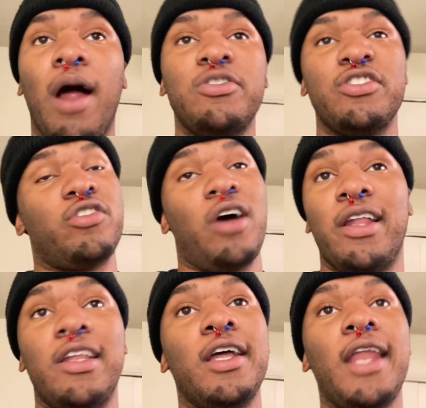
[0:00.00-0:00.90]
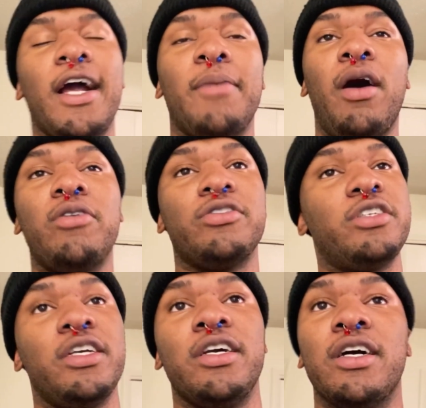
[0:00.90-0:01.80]
Bro, I'm just trying to live like a boss,
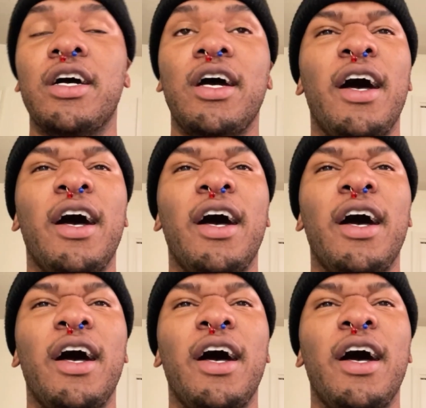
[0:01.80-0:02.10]
shit.